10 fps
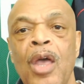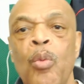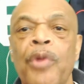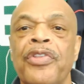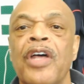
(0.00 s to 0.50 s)

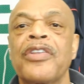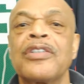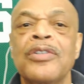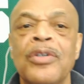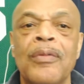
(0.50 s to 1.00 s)
With nothing
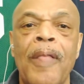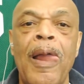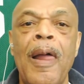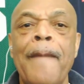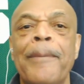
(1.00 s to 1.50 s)
to do
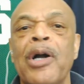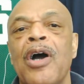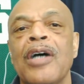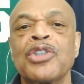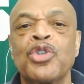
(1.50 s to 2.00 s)
but
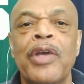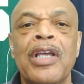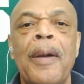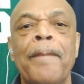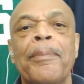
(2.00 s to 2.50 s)

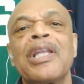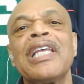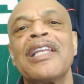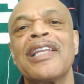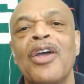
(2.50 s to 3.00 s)
concentrate
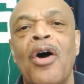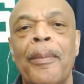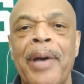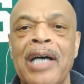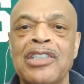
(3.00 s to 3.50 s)
completely
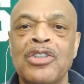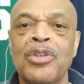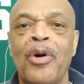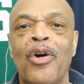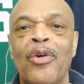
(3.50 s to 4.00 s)
on
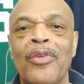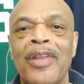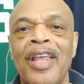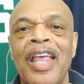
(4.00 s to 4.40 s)
basketball,